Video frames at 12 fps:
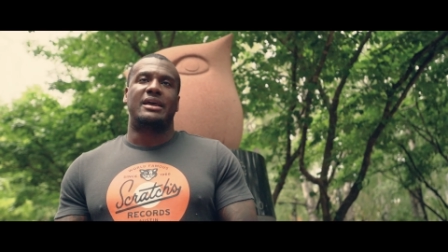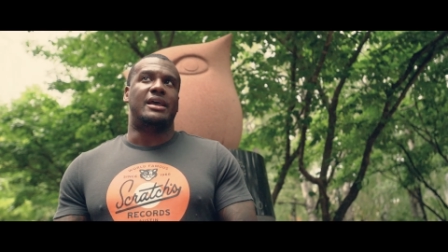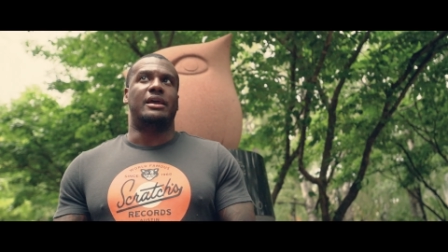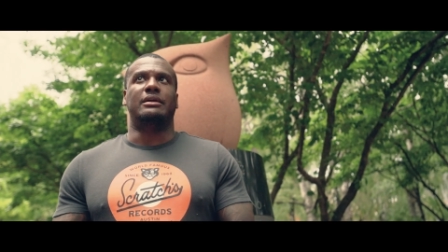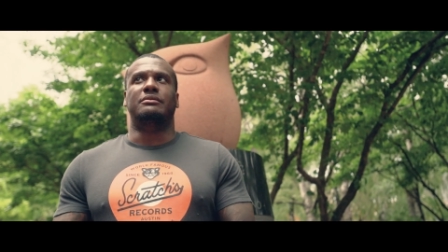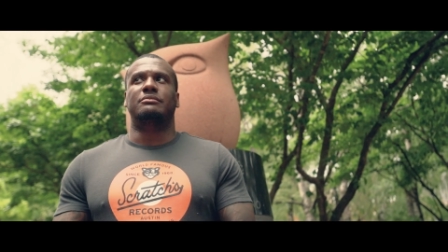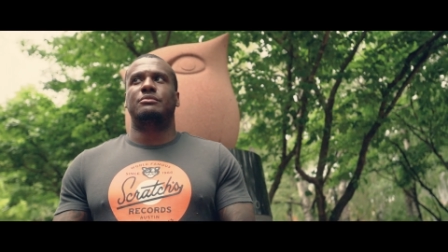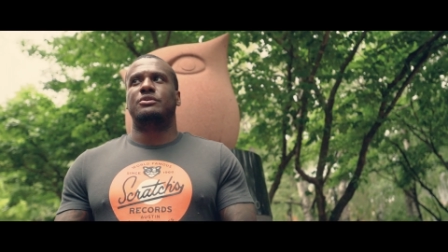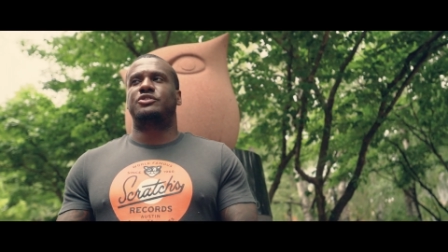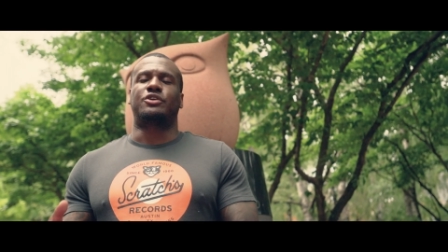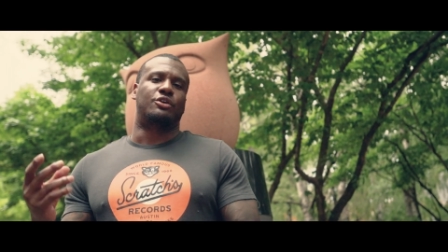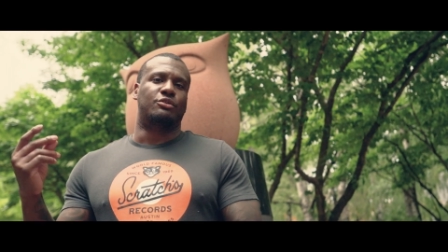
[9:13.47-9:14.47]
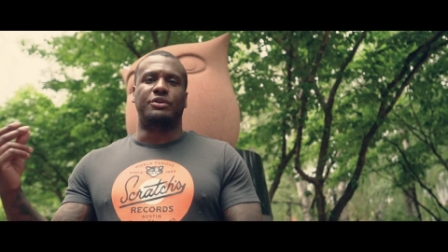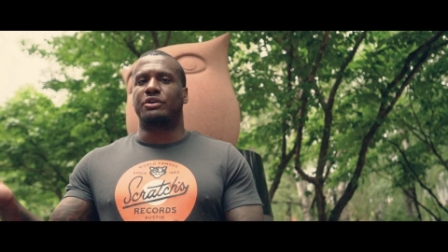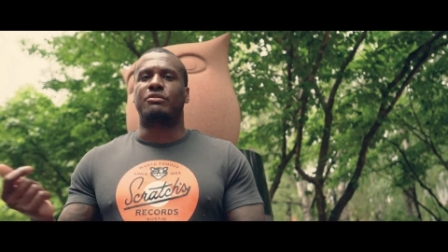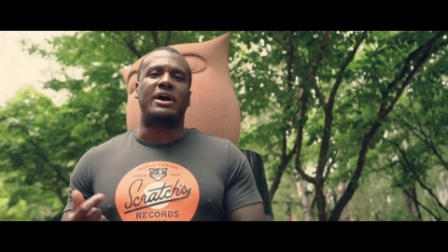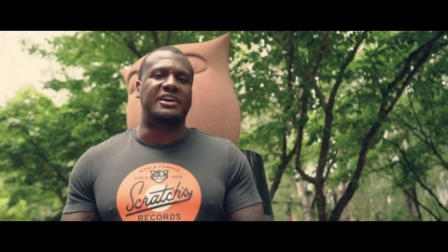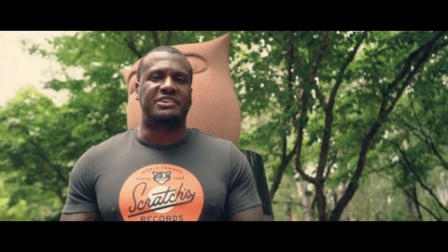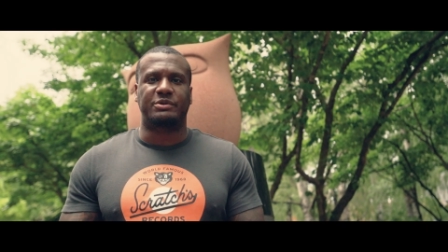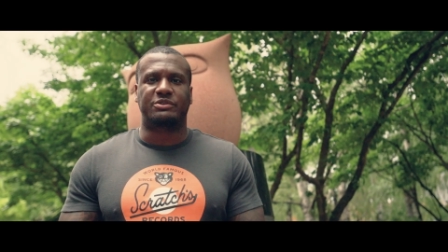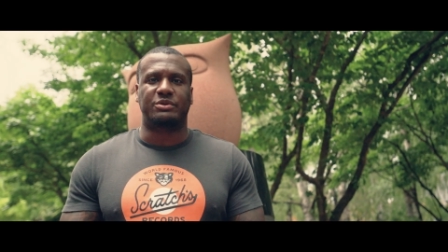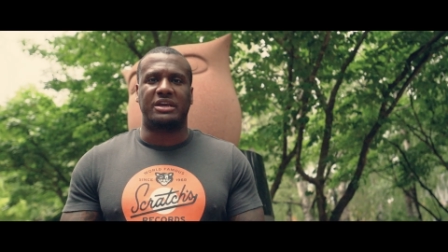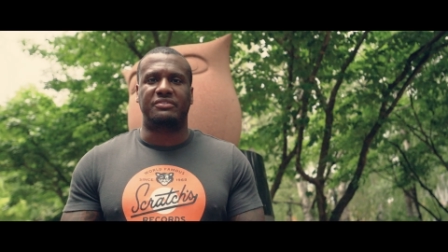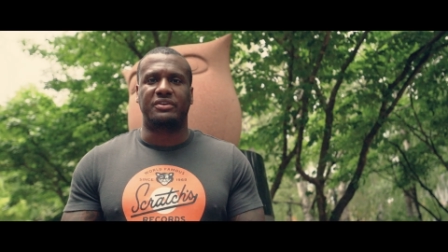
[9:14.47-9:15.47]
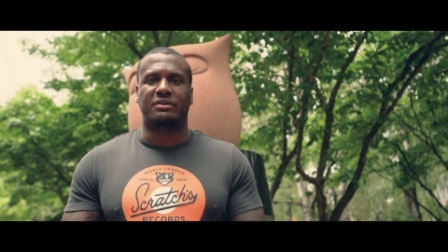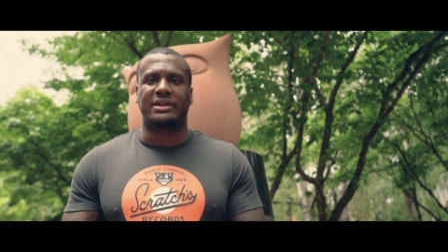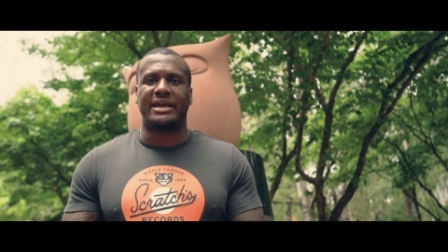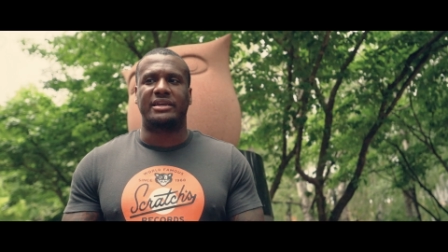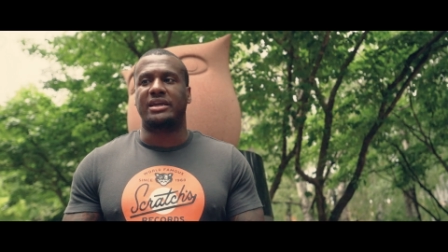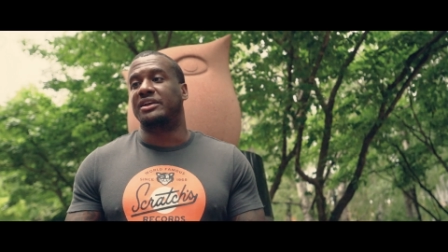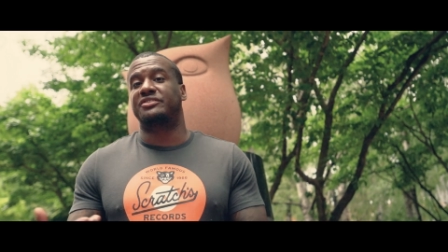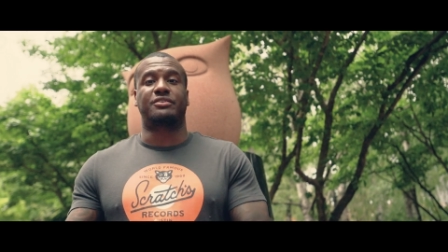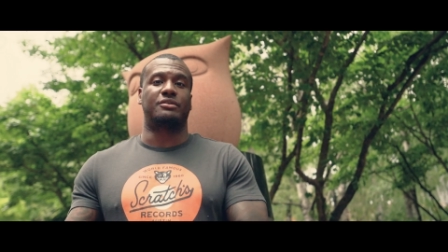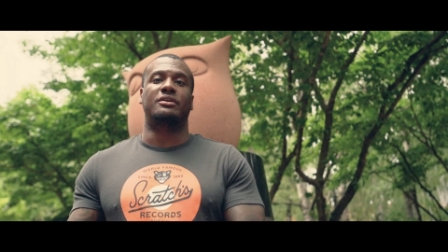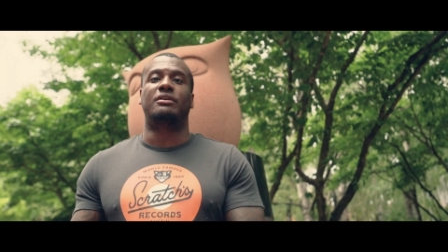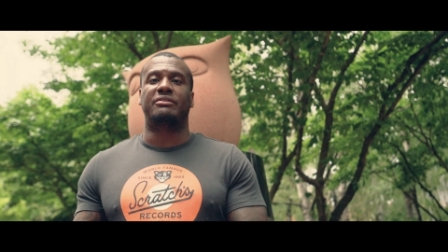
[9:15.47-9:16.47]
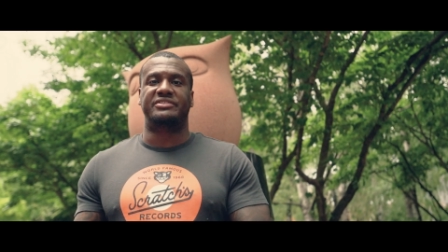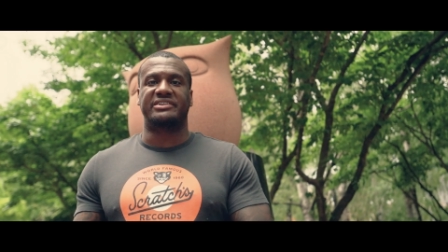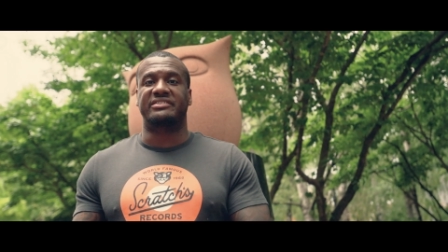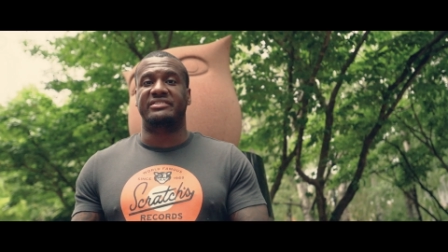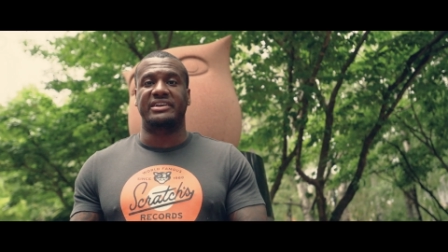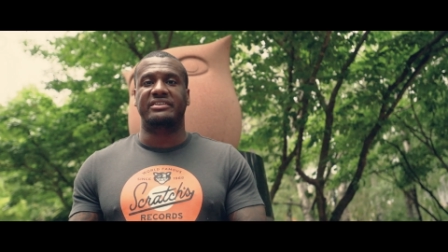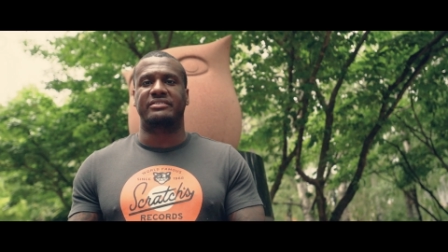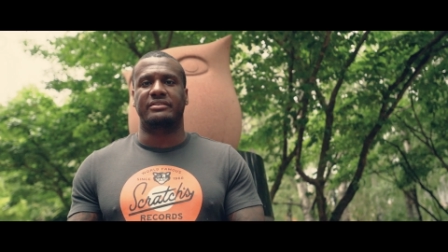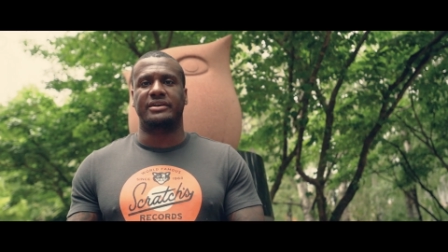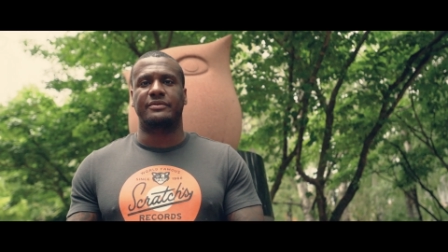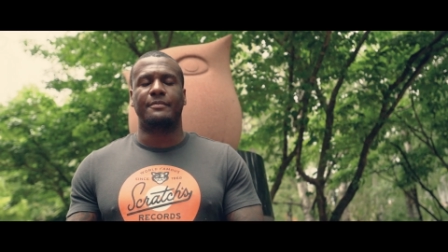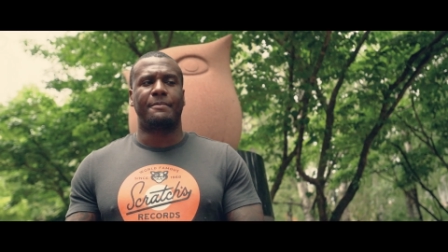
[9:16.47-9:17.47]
and turn on the grind switch when they feel like it and turn it off just as easily.